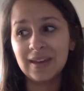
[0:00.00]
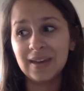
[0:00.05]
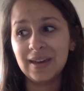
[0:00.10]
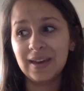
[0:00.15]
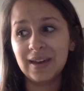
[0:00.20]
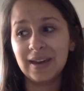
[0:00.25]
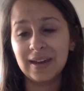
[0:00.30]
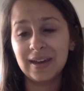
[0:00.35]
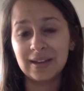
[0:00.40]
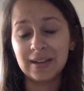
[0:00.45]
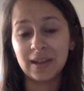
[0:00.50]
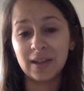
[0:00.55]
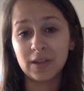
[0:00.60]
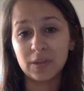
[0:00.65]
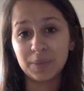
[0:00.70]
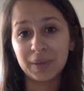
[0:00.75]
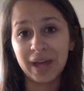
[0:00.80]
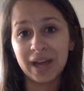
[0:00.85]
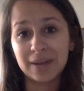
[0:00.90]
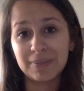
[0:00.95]
and the other
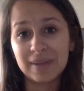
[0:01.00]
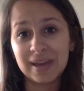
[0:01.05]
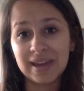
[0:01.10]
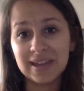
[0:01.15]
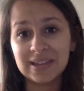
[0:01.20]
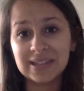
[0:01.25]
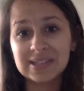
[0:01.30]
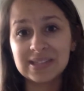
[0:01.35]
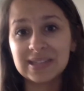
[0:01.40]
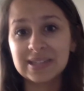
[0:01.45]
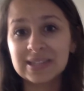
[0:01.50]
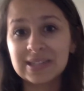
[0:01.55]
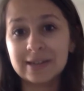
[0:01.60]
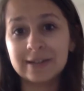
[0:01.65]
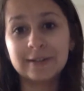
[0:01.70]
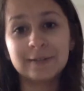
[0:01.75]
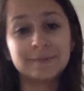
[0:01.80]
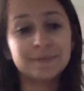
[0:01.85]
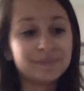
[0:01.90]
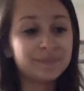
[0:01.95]
black maids.
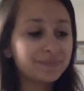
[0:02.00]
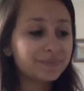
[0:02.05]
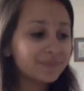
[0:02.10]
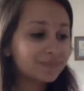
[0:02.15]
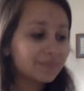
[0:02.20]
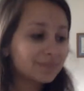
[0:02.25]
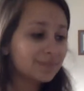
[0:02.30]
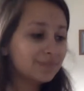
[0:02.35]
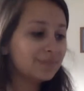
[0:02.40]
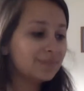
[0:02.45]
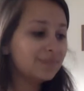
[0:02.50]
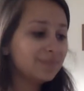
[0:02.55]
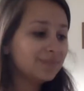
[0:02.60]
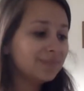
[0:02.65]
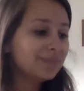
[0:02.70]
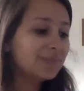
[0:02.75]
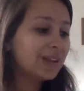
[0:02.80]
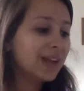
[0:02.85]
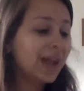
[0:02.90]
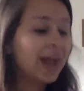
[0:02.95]
So
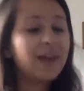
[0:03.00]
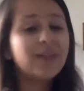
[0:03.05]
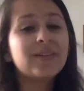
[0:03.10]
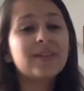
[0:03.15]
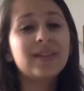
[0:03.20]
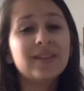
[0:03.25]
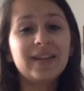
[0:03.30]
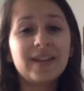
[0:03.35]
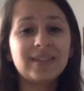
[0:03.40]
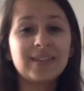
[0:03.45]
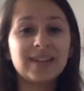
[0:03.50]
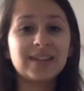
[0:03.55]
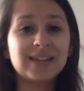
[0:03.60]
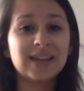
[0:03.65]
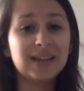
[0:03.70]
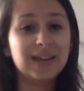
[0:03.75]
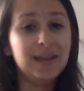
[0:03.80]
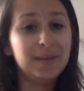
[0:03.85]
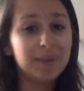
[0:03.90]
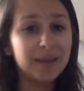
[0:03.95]
I really like that
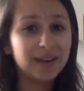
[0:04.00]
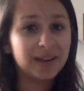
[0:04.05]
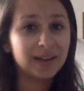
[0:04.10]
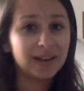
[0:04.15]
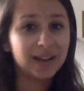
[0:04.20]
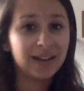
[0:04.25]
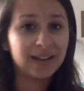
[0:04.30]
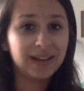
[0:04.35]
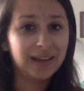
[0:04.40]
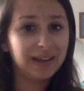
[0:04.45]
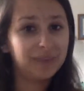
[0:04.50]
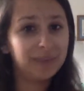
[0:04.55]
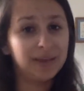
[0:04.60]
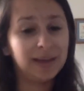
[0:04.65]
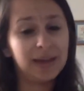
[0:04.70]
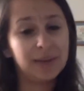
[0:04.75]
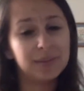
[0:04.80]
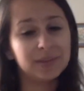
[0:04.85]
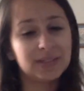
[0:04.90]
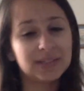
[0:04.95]
dynamic, and I like
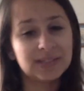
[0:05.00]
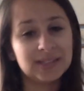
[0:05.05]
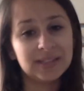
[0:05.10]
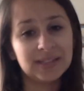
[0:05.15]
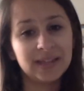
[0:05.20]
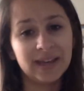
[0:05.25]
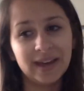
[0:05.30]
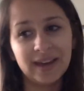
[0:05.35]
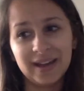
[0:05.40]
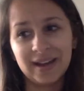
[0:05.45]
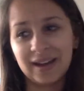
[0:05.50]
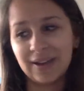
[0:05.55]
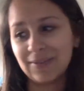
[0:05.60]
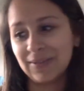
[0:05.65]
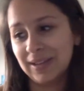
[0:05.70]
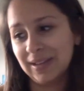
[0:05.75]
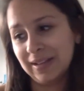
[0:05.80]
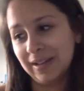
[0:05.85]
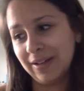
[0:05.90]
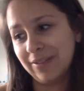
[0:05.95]
being able to see that, and I
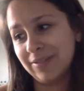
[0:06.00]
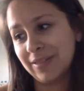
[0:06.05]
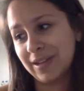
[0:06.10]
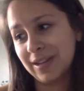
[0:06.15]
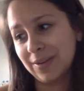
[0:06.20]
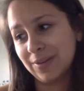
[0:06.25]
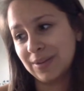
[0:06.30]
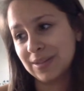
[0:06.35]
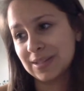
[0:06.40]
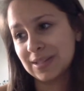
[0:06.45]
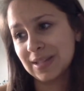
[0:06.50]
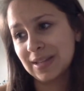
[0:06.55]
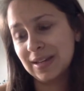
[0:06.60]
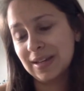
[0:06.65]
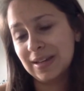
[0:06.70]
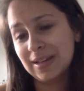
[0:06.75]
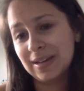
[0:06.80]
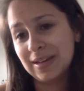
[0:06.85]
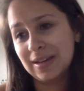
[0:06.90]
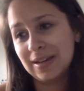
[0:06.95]
really love that it was
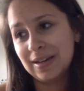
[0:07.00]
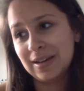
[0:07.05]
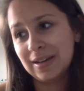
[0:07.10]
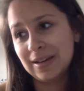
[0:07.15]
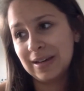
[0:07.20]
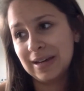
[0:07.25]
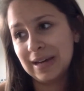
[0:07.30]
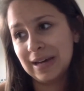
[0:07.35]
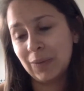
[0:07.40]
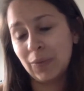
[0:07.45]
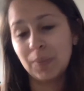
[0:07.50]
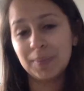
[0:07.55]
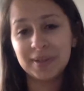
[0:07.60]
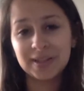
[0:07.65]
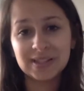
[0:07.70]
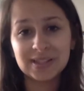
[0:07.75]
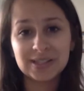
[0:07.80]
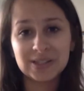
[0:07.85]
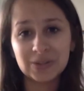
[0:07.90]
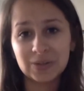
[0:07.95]
a
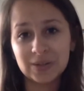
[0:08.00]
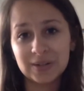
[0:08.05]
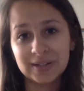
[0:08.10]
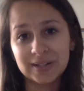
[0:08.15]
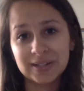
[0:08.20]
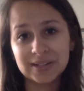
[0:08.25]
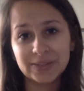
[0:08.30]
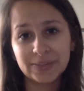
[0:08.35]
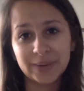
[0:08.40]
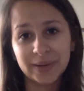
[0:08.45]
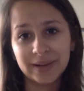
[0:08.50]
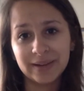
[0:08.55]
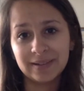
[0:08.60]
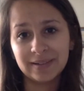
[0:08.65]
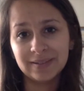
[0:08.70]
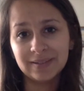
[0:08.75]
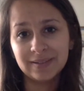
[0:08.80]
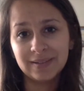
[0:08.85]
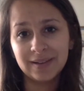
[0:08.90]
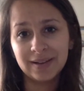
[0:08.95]
woman's story as
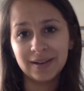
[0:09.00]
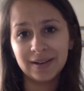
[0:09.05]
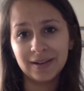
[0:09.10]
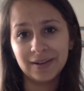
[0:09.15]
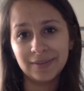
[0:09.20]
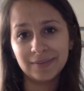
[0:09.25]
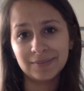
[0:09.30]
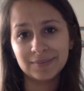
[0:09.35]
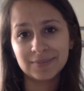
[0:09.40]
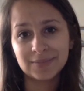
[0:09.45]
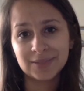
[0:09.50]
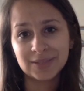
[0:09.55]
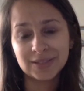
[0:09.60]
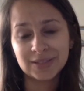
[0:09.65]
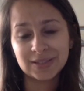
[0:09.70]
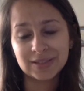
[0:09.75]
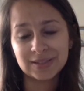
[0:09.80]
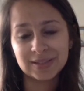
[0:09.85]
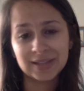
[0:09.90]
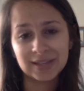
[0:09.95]
well,
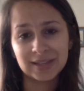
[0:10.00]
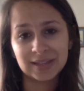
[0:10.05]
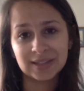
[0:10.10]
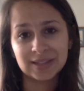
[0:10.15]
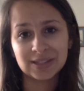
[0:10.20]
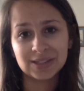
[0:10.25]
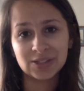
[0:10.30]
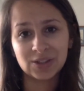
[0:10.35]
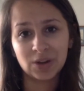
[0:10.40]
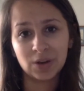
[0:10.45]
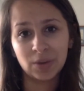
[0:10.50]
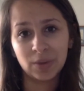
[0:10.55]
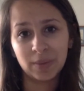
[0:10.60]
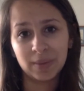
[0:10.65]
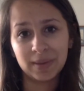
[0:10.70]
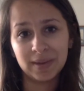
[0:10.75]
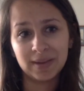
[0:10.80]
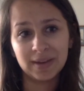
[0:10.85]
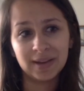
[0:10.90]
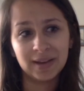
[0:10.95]
seeing the strong
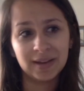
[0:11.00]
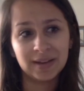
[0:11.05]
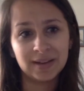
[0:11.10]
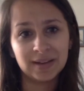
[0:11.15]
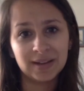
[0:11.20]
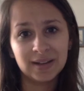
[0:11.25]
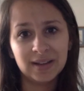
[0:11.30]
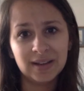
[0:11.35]
women, and